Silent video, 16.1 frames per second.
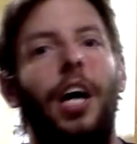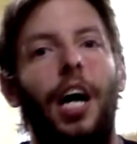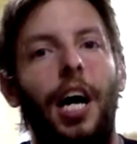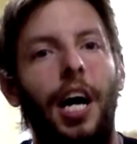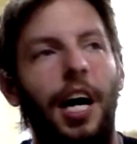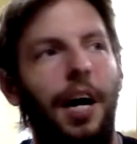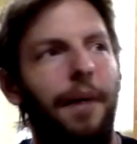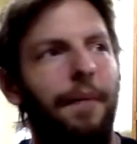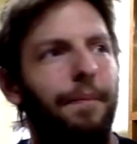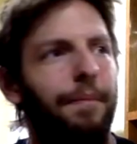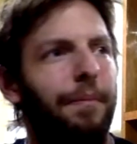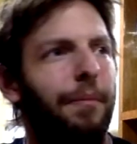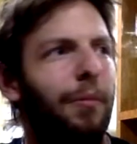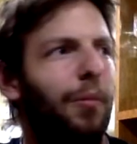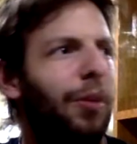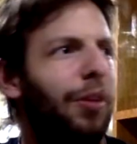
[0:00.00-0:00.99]

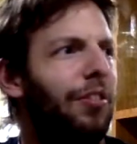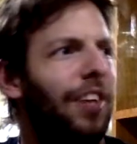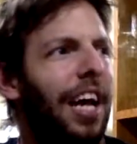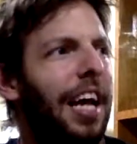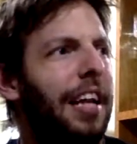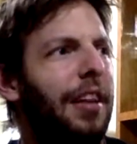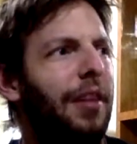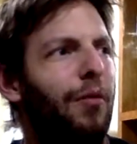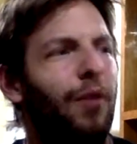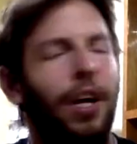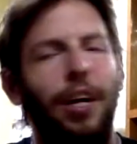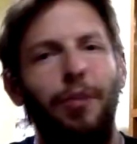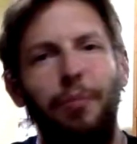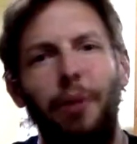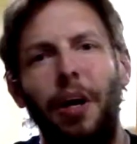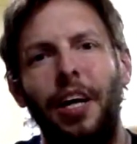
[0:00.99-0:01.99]
Once again, the
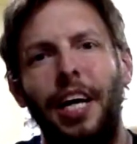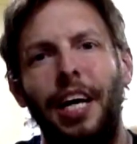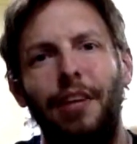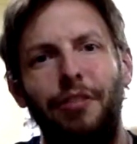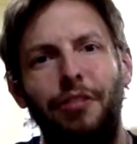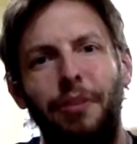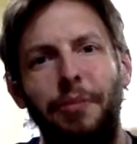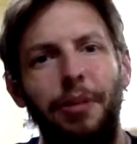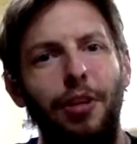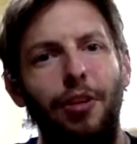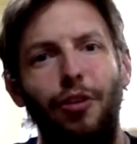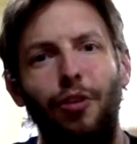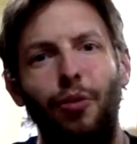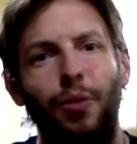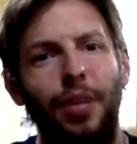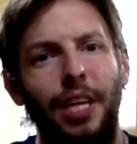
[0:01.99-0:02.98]
ring probably has something to
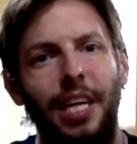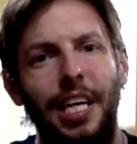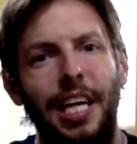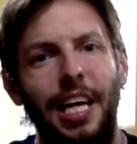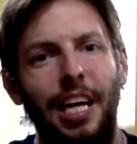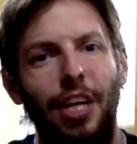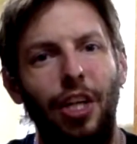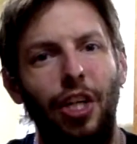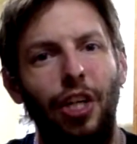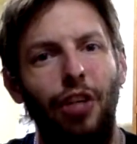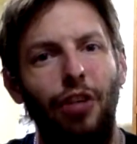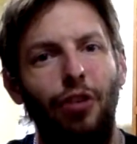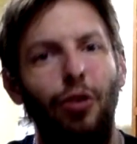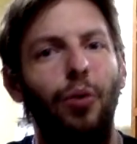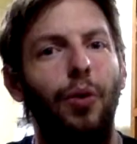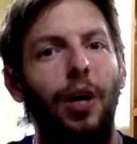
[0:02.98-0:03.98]
do with the connection
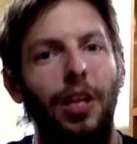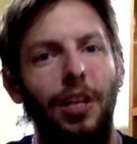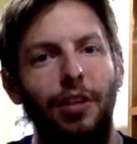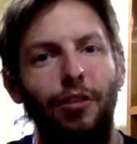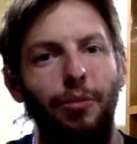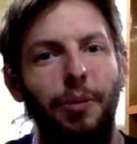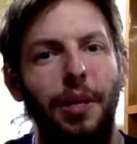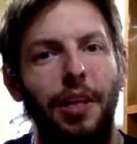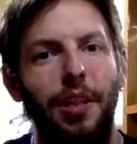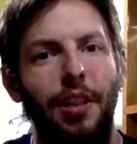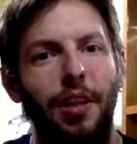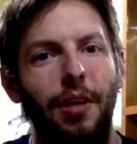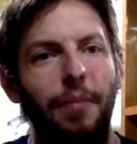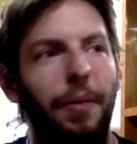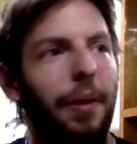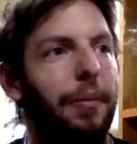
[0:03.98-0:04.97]
to Elizabeth.
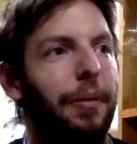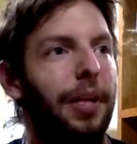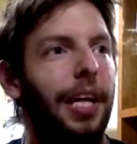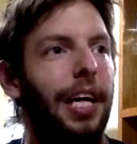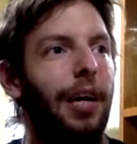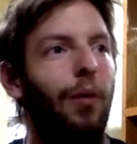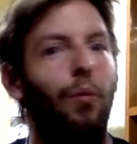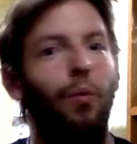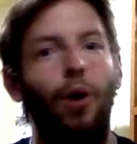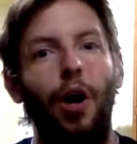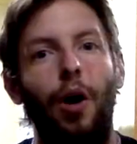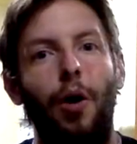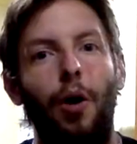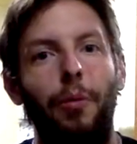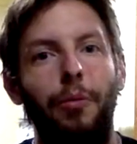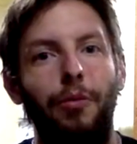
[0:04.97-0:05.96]
Maybe like a
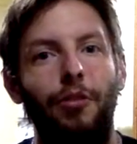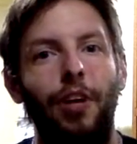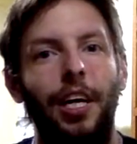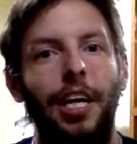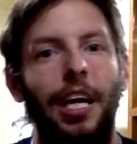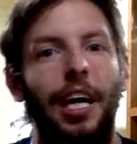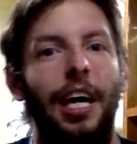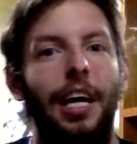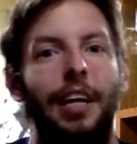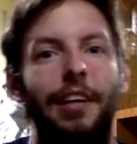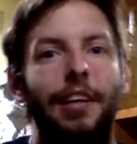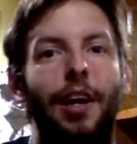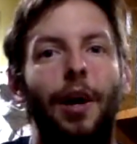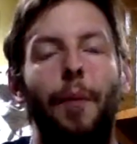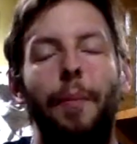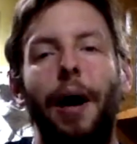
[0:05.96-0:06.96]
almost like a,
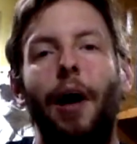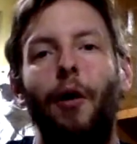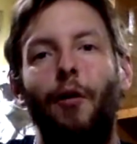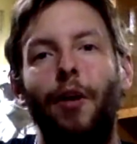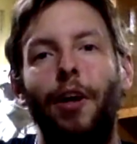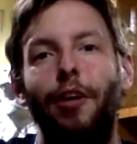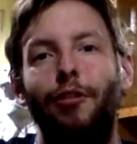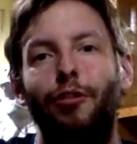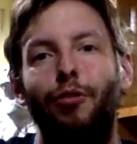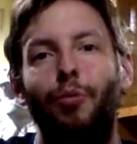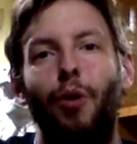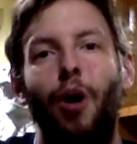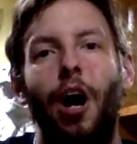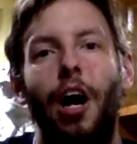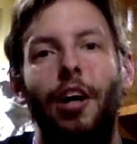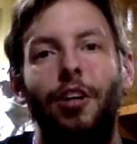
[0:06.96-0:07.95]
you know, Power Rangers
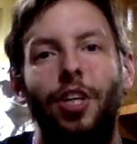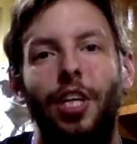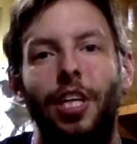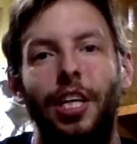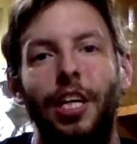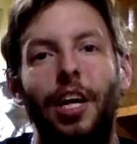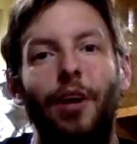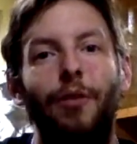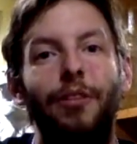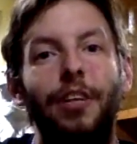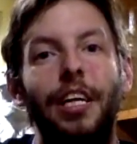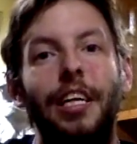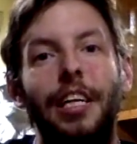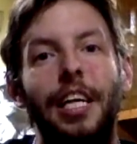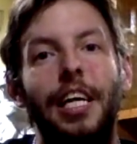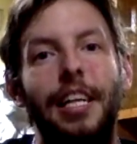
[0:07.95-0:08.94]
watch, you know,
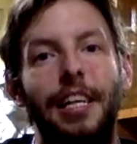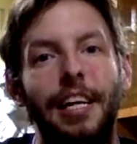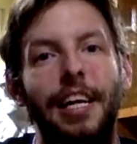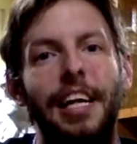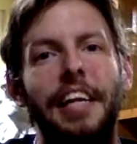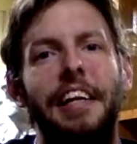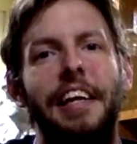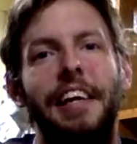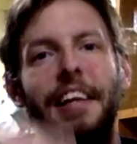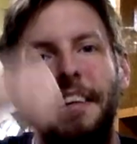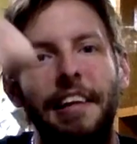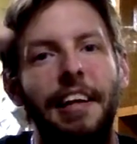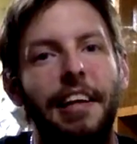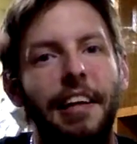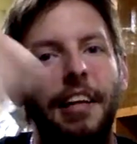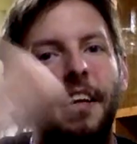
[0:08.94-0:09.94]
deet, deet, deet, deet, deet,
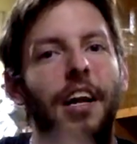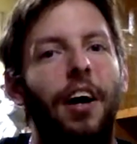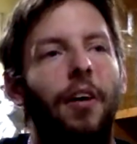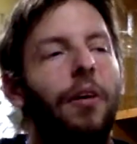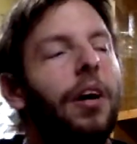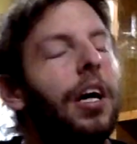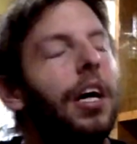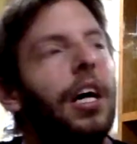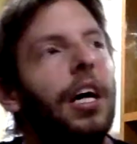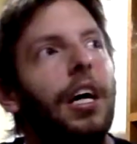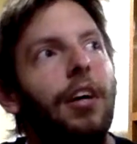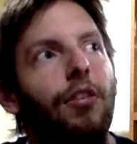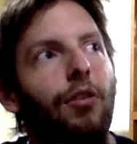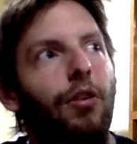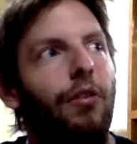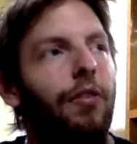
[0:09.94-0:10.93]
deet, you know,
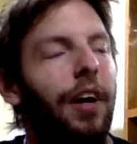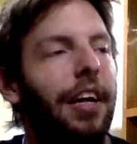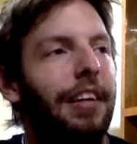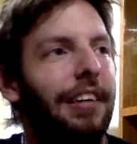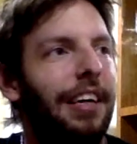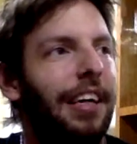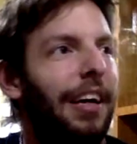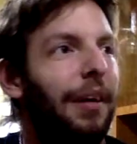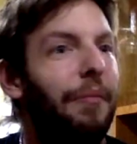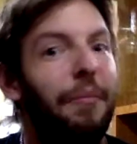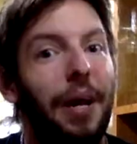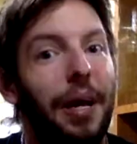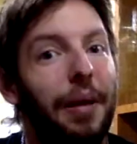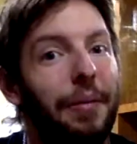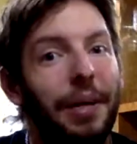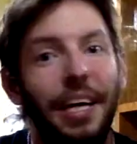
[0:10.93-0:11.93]
sort of idea.
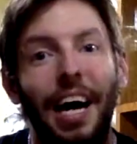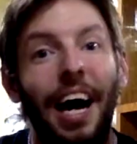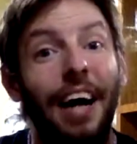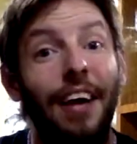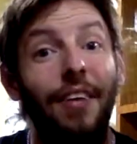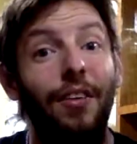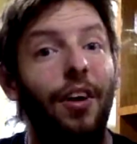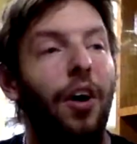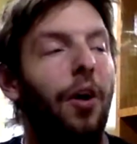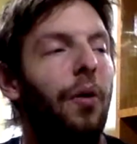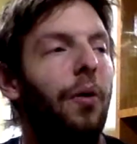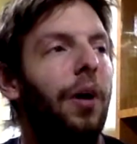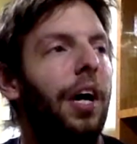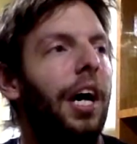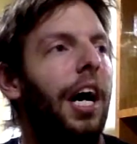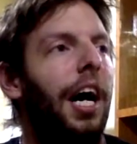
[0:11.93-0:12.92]
Maybe, I don't
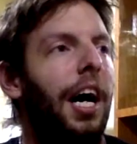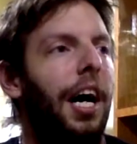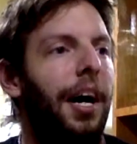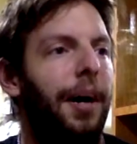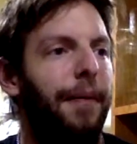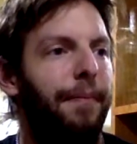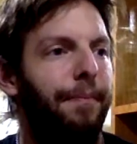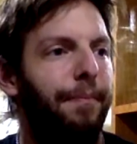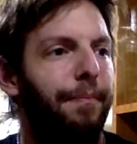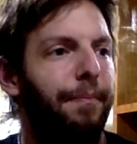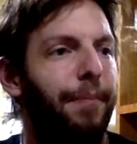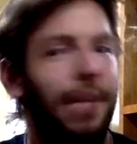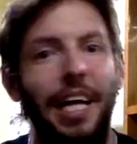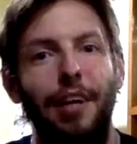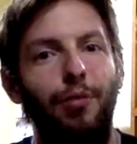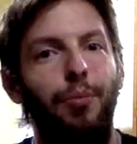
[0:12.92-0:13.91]
know.
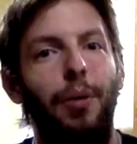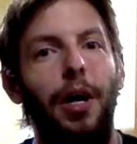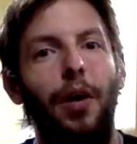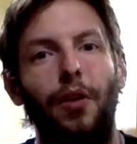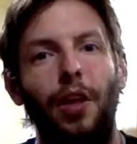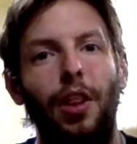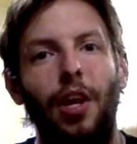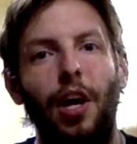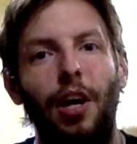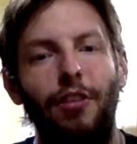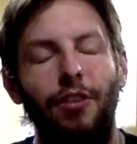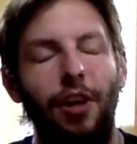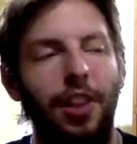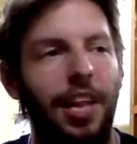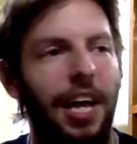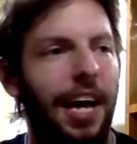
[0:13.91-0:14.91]
But that's my only thoughts
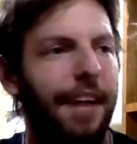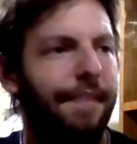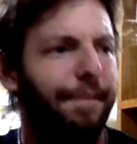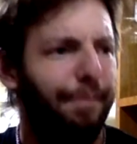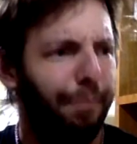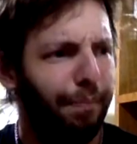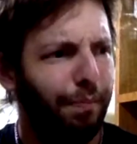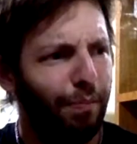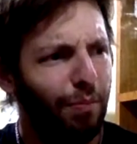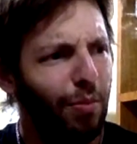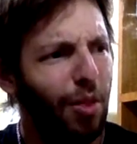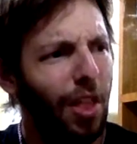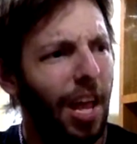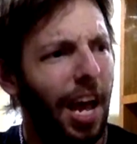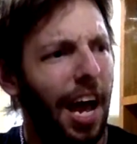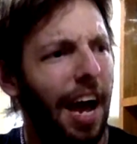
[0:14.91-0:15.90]
on that.
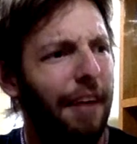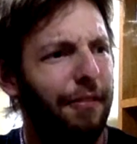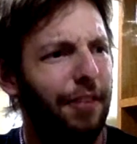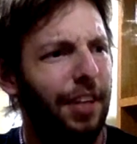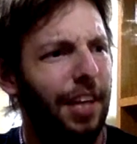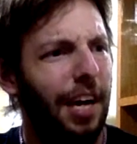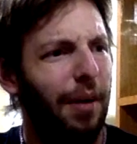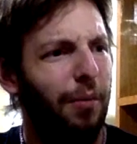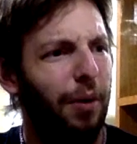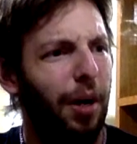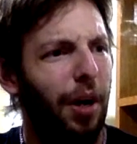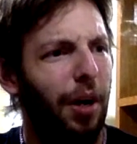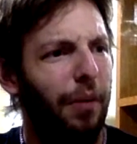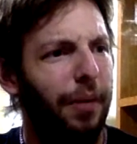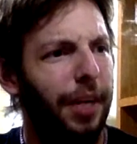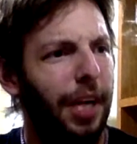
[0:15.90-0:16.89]
After that, where
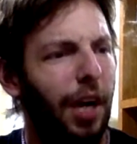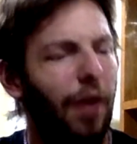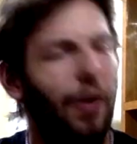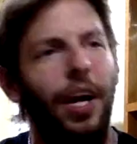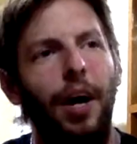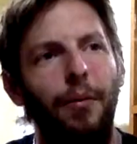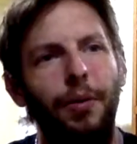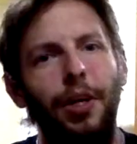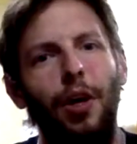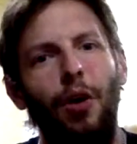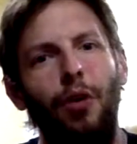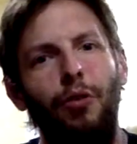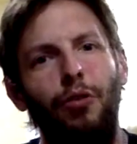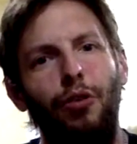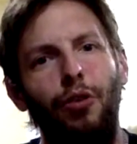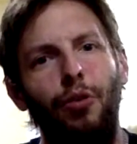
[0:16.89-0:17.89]
are we? Oh yeah, we
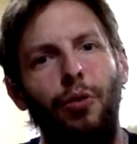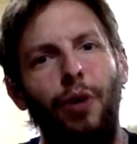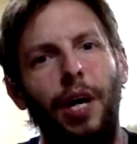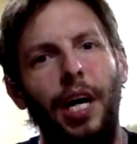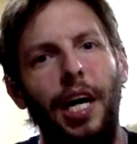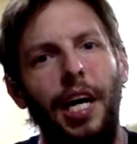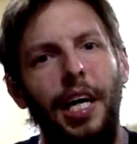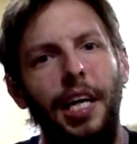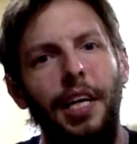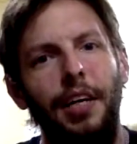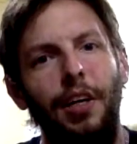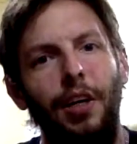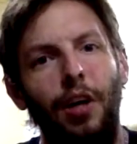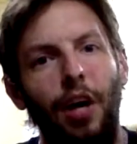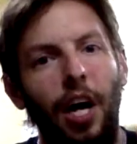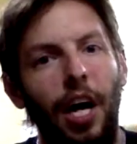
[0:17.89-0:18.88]
go to
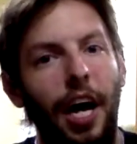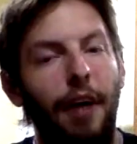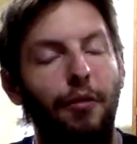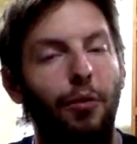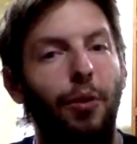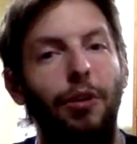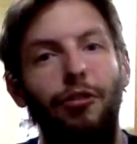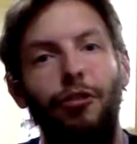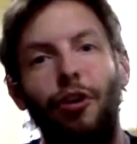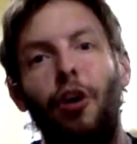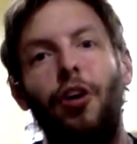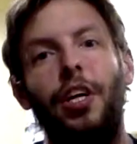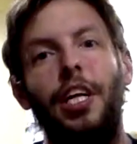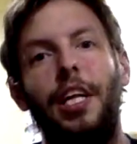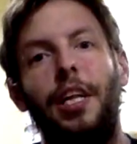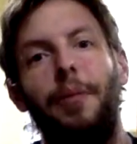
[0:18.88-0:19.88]
everyone
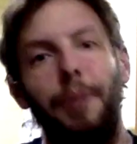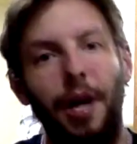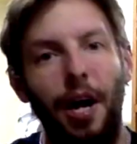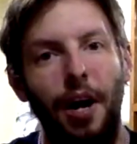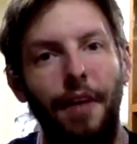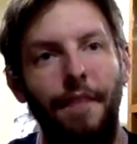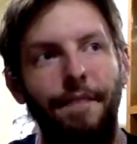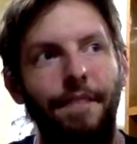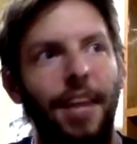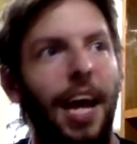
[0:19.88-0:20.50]
sulking in the bar.